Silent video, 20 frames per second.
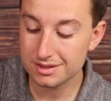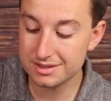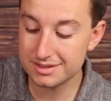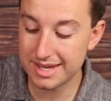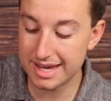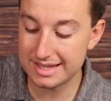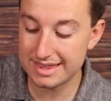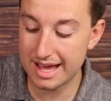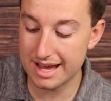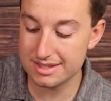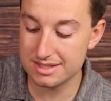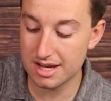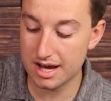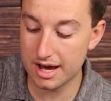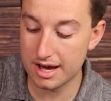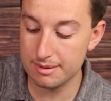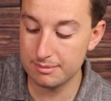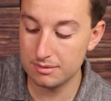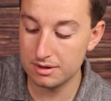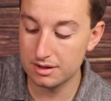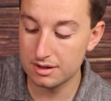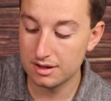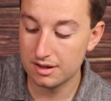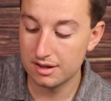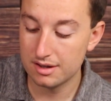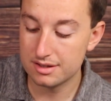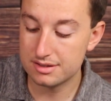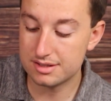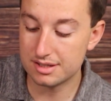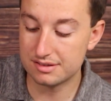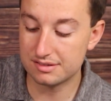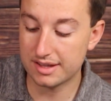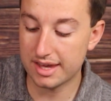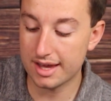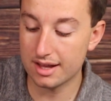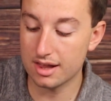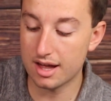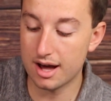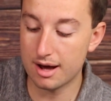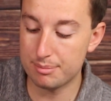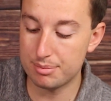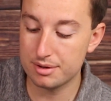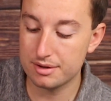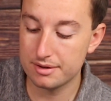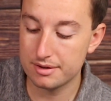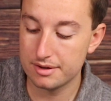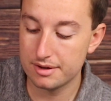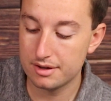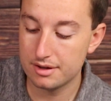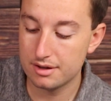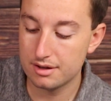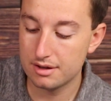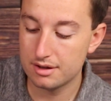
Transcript: Take that time to scale up.